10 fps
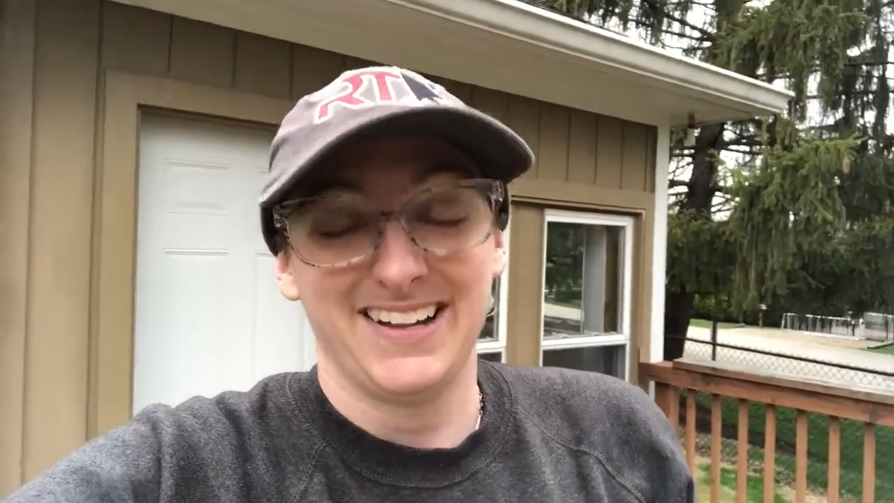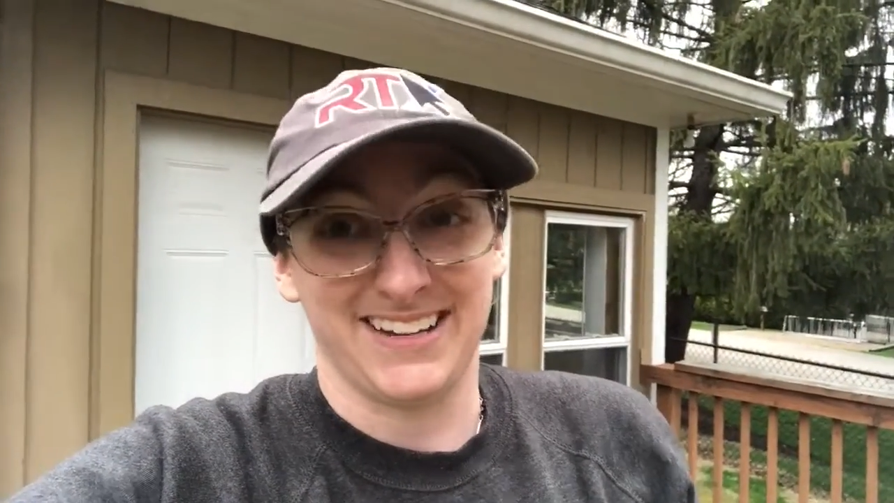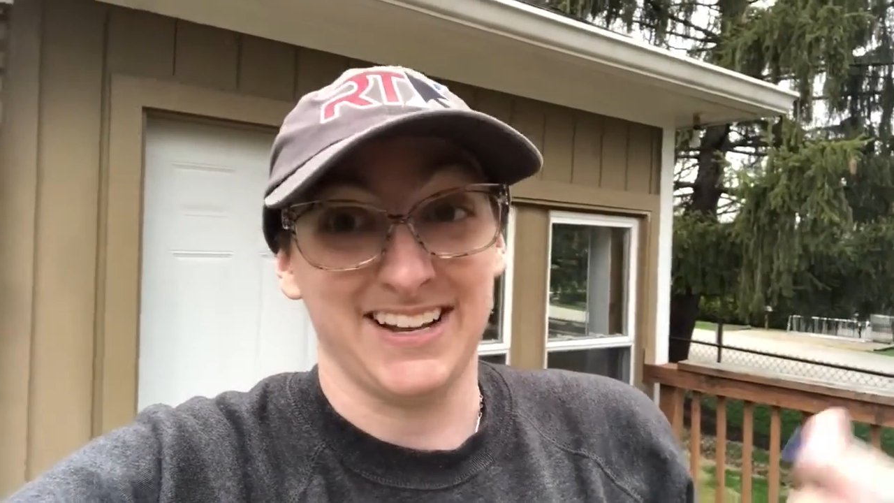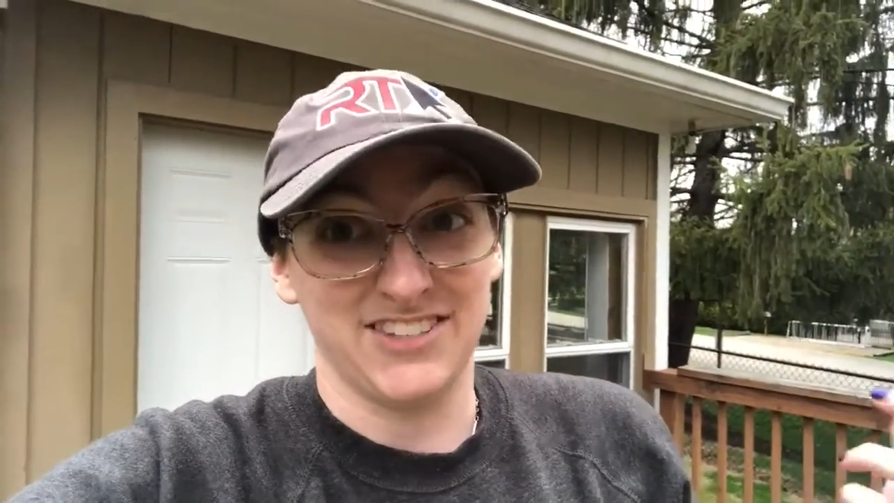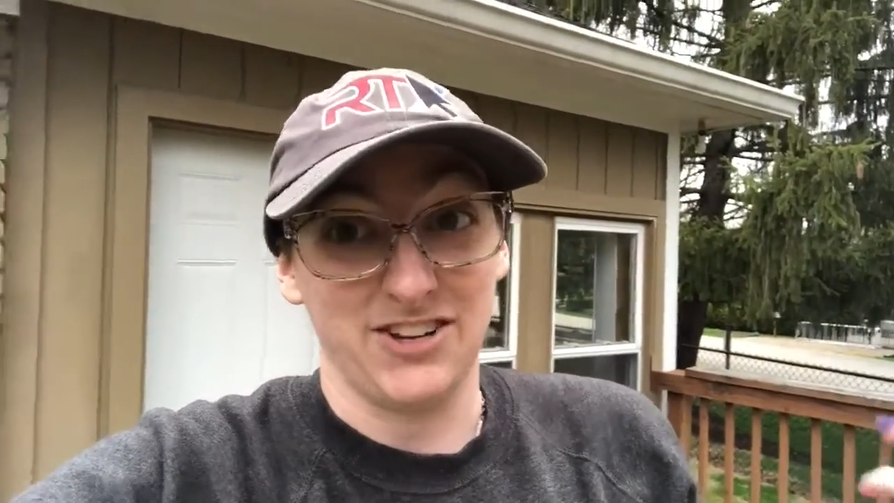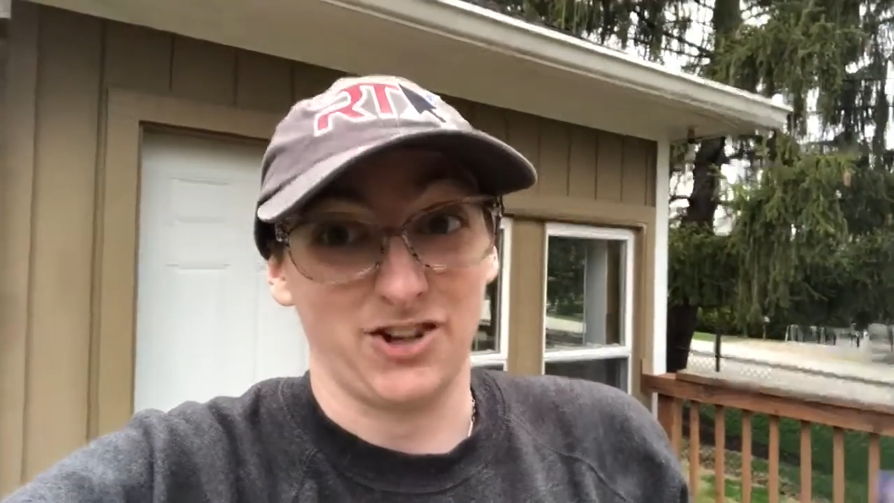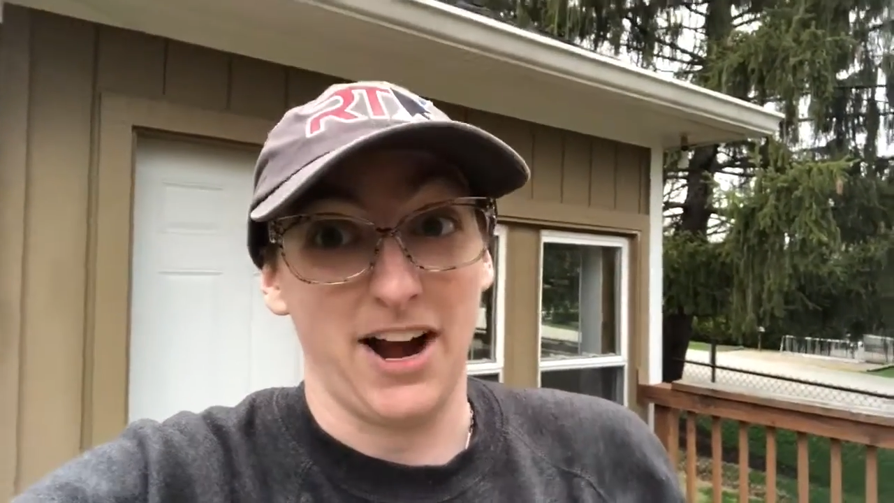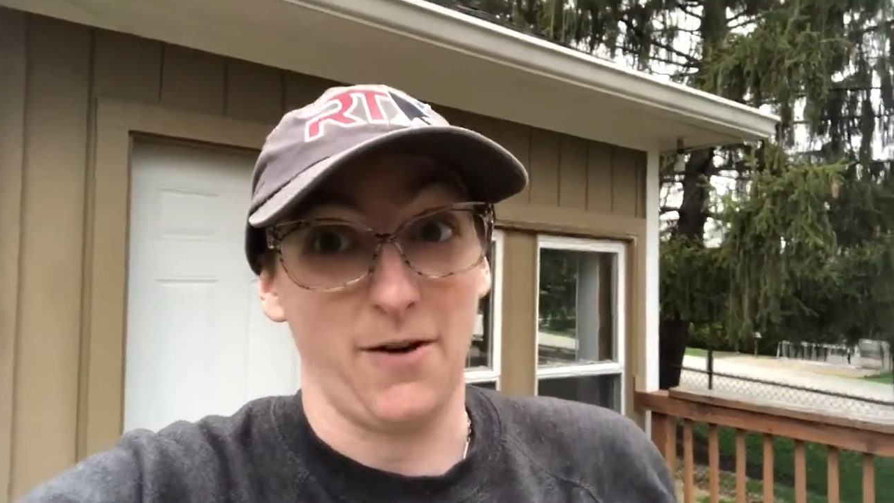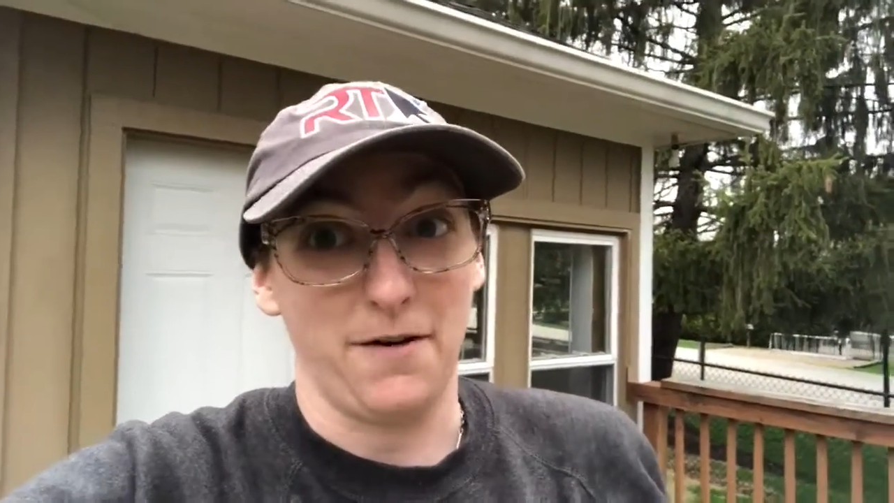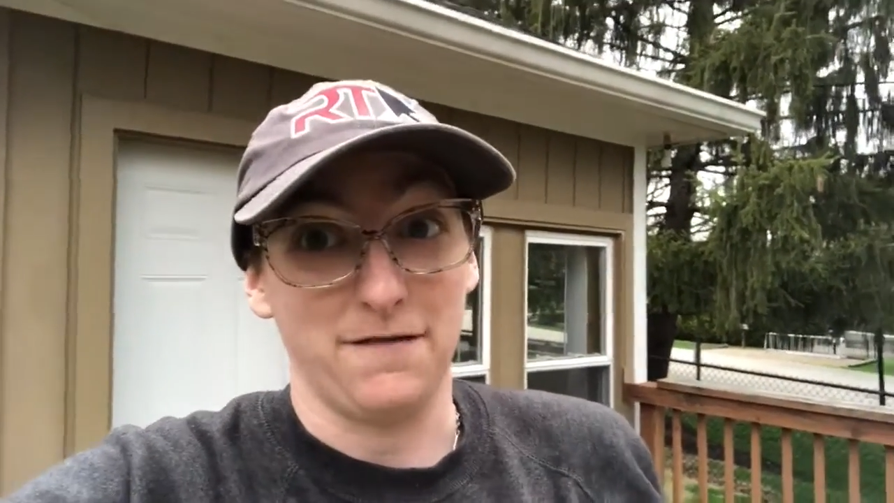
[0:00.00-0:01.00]
can set your
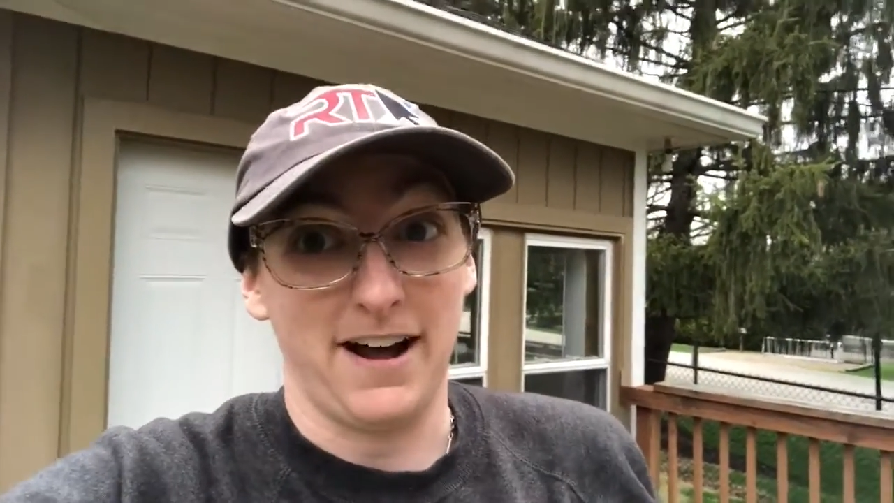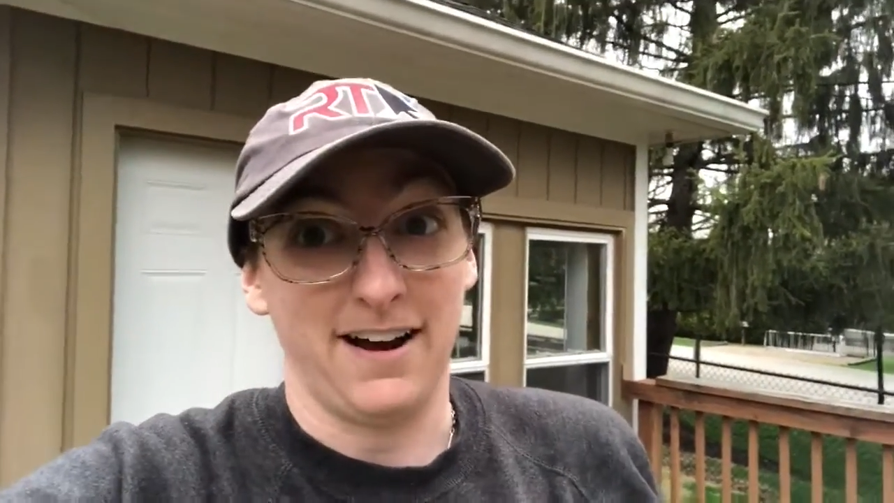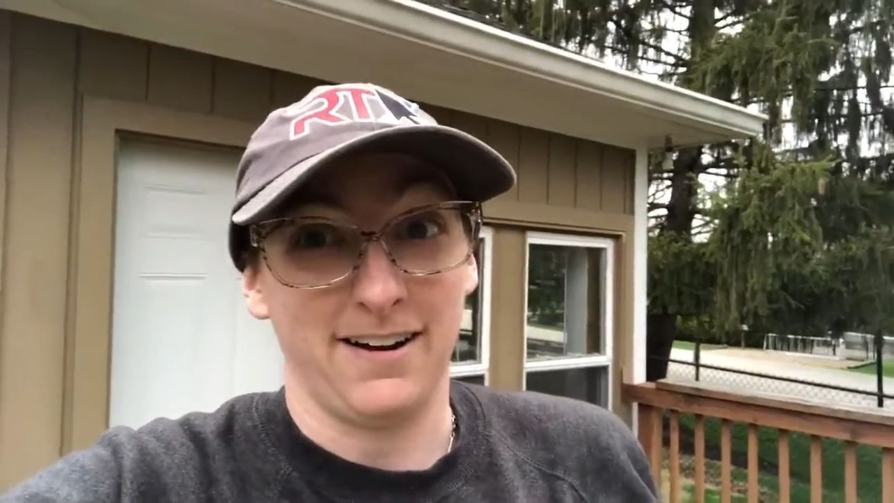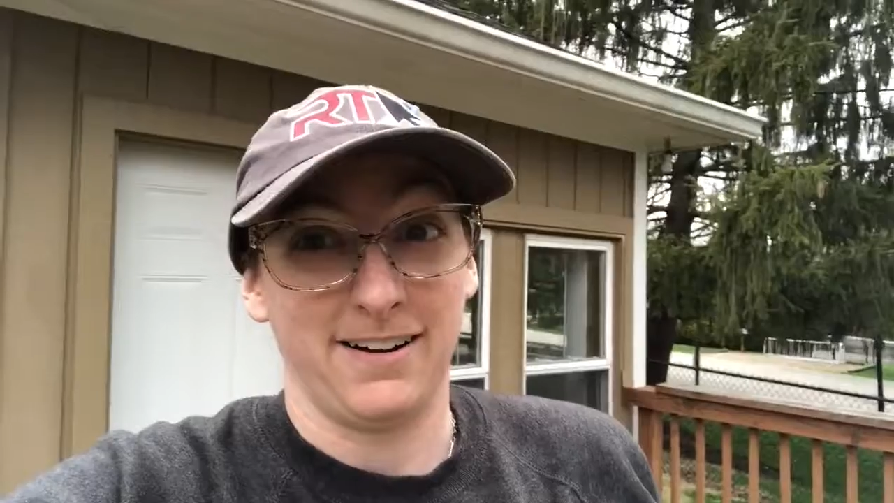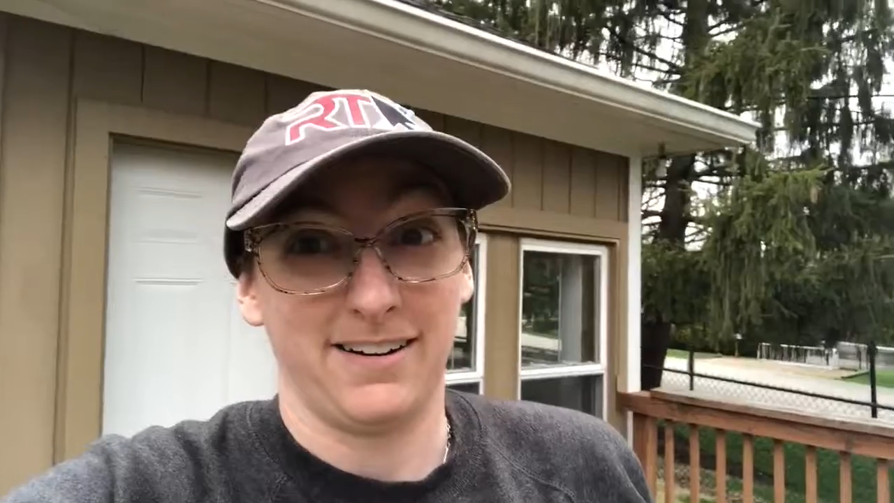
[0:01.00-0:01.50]
hair on fire.